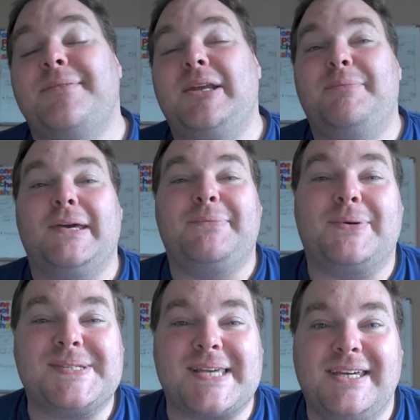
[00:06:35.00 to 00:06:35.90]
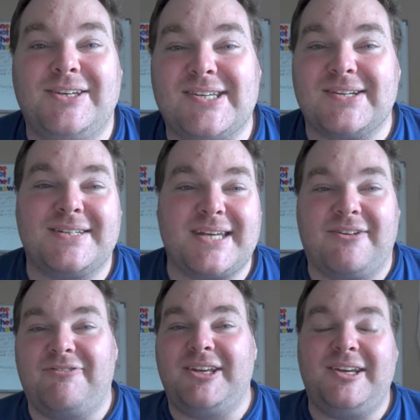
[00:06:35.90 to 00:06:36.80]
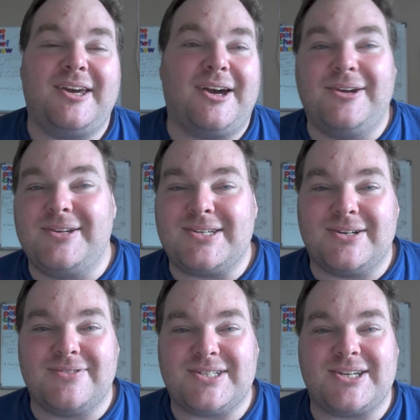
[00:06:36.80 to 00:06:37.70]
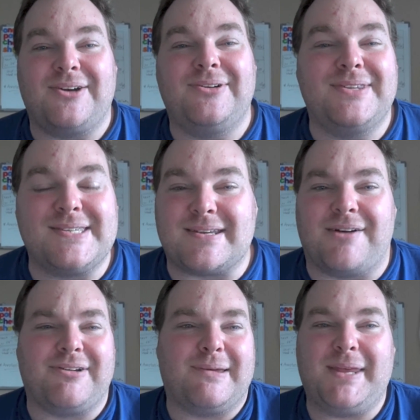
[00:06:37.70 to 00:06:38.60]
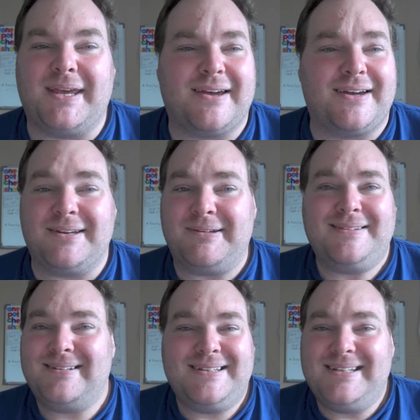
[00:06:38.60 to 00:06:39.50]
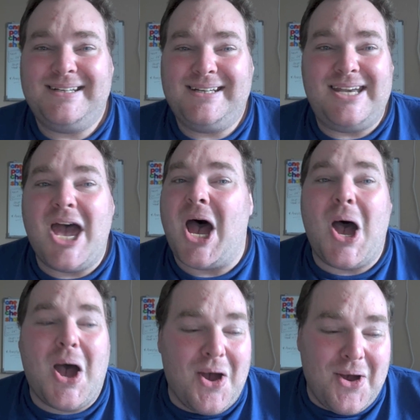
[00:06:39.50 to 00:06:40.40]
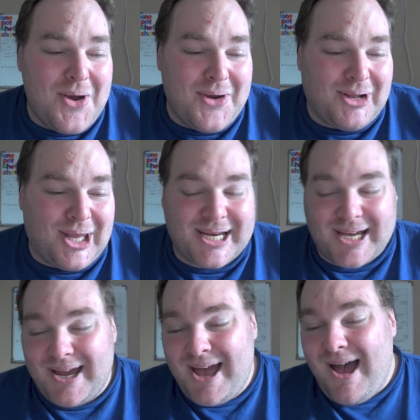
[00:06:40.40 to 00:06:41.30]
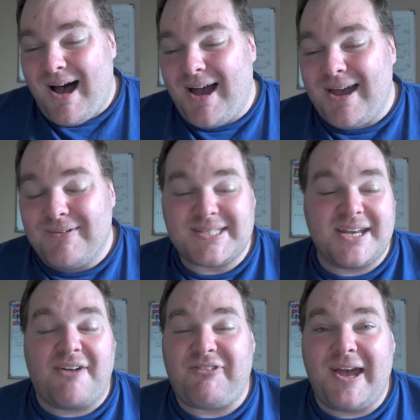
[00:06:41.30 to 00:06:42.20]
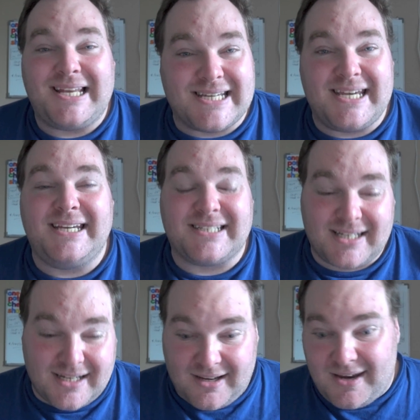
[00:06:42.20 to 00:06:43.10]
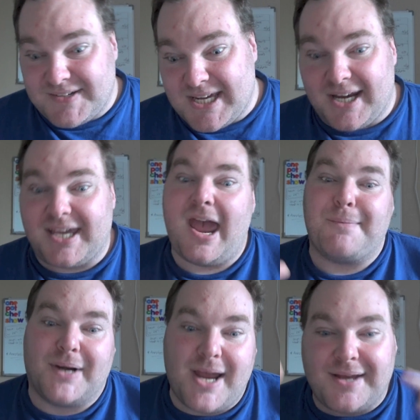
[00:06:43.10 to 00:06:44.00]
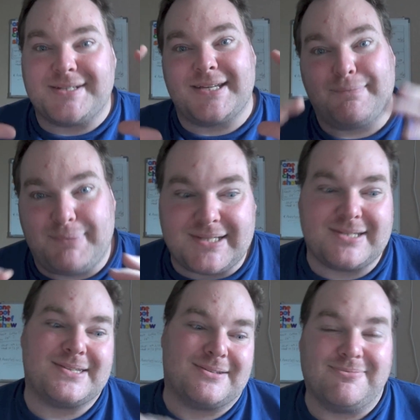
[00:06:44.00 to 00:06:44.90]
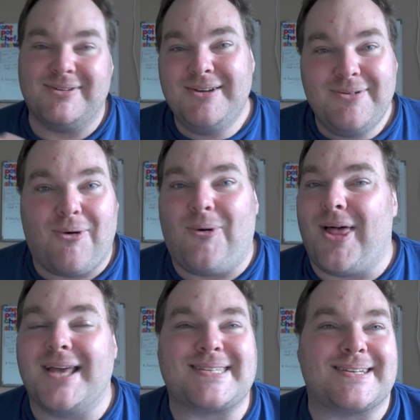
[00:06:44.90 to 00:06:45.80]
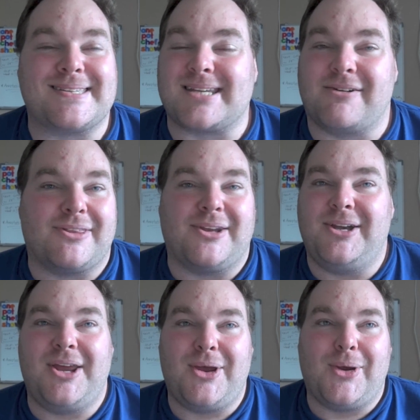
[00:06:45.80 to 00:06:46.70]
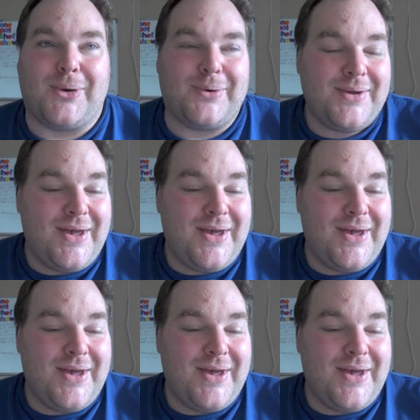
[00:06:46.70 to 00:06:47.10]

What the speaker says: many people were saying, you should have done a video. You should have shown this stuff. And I'm there going, no, like it was enough I had to eat it, let alone to get a camera out and take pictures and all that sort of stuff. I thought, no.